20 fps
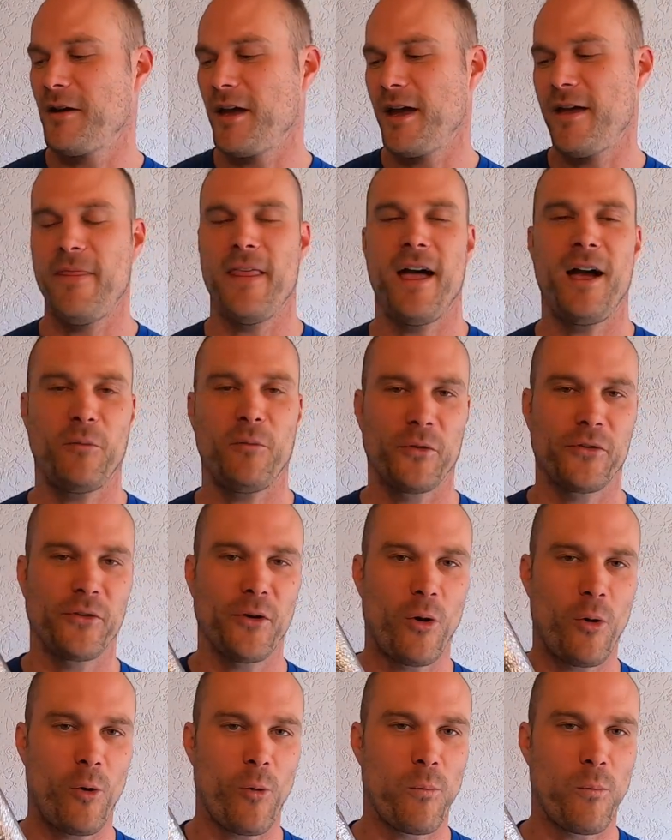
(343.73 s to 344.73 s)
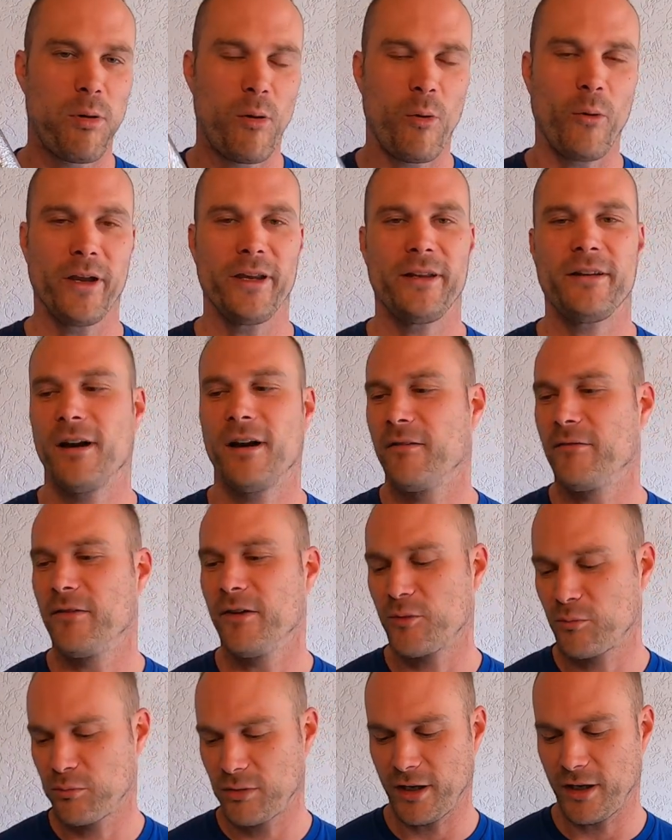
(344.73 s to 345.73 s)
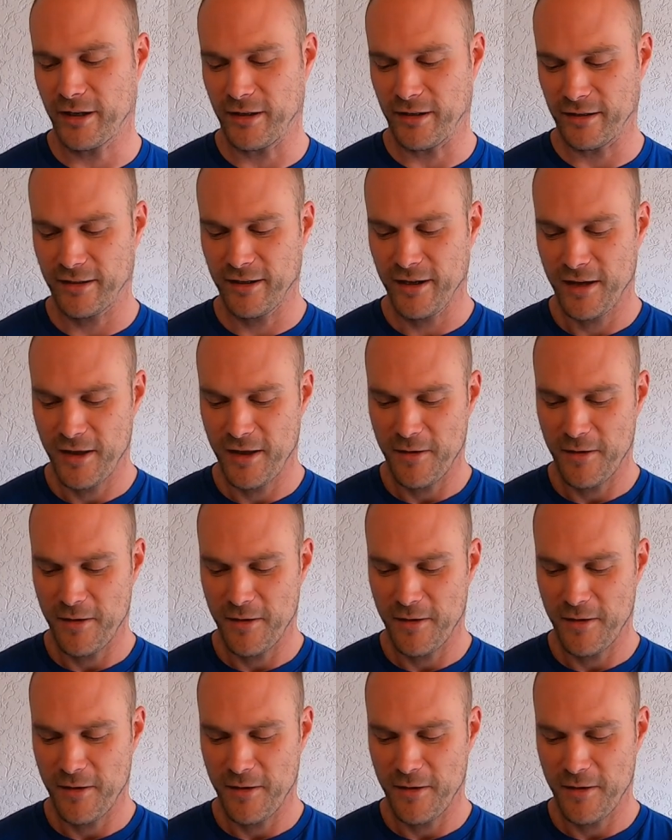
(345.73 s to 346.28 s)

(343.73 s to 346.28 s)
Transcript: And that was the whole point of this product.